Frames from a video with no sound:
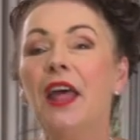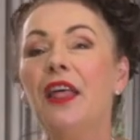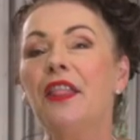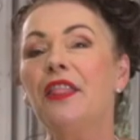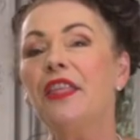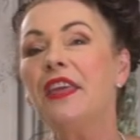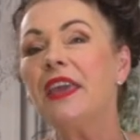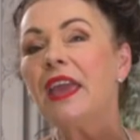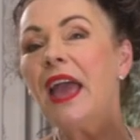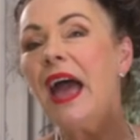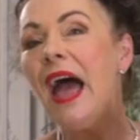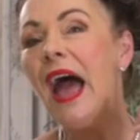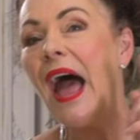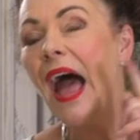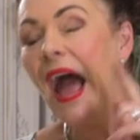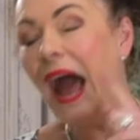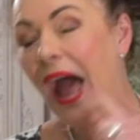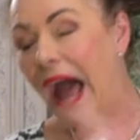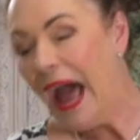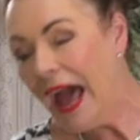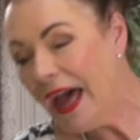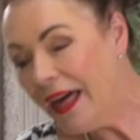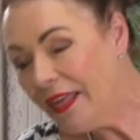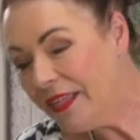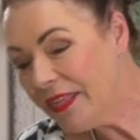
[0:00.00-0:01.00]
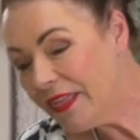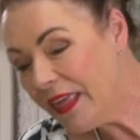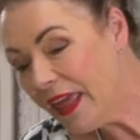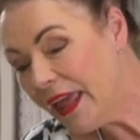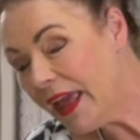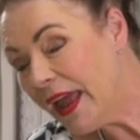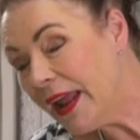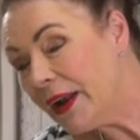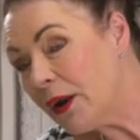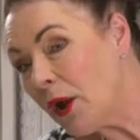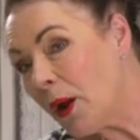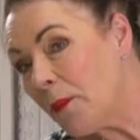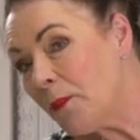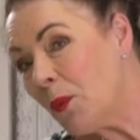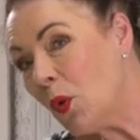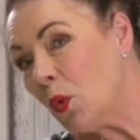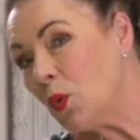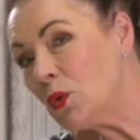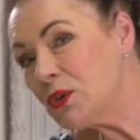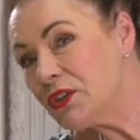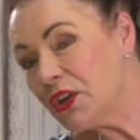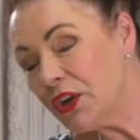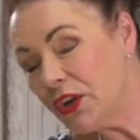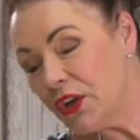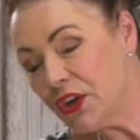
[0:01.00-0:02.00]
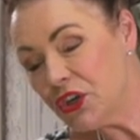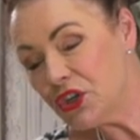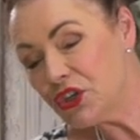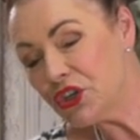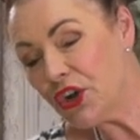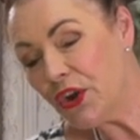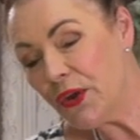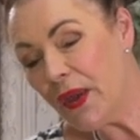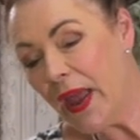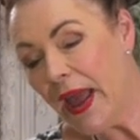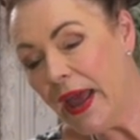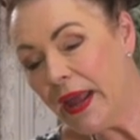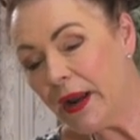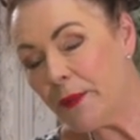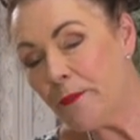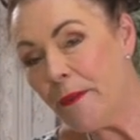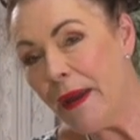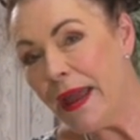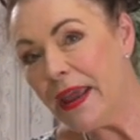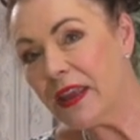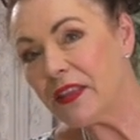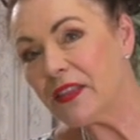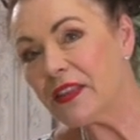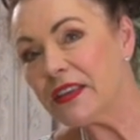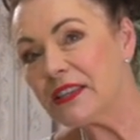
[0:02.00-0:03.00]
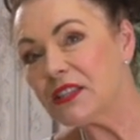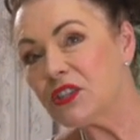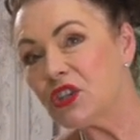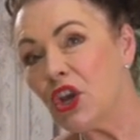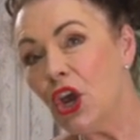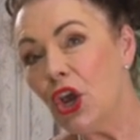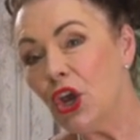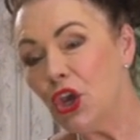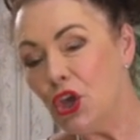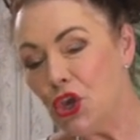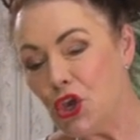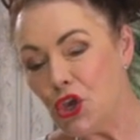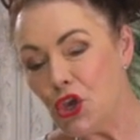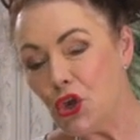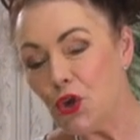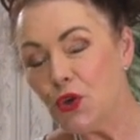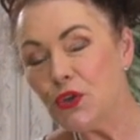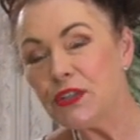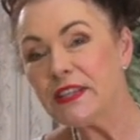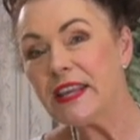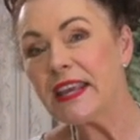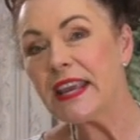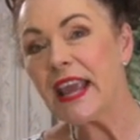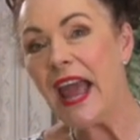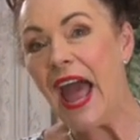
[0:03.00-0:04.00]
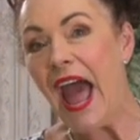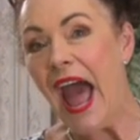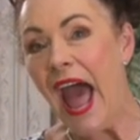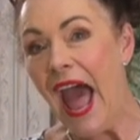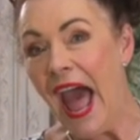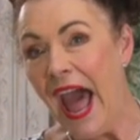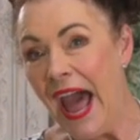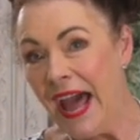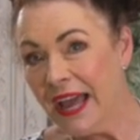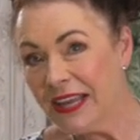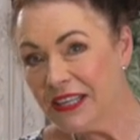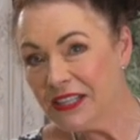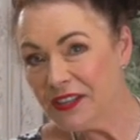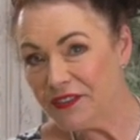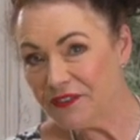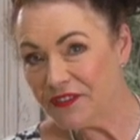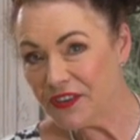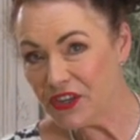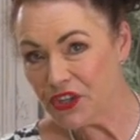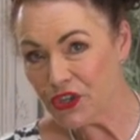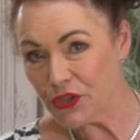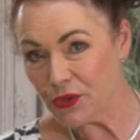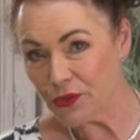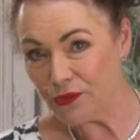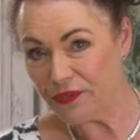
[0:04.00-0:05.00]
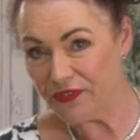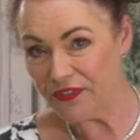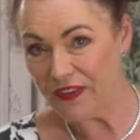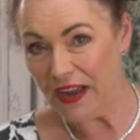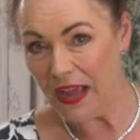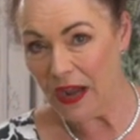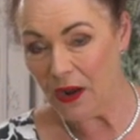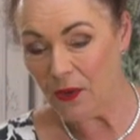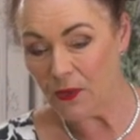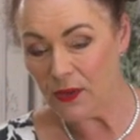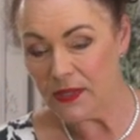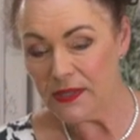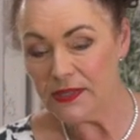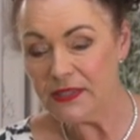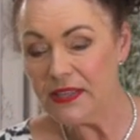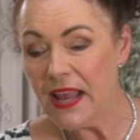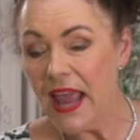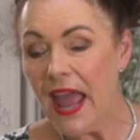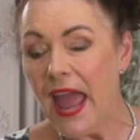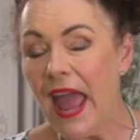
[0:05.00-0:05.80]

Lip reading: And I'm also going to show you how to make this using artificial flowers,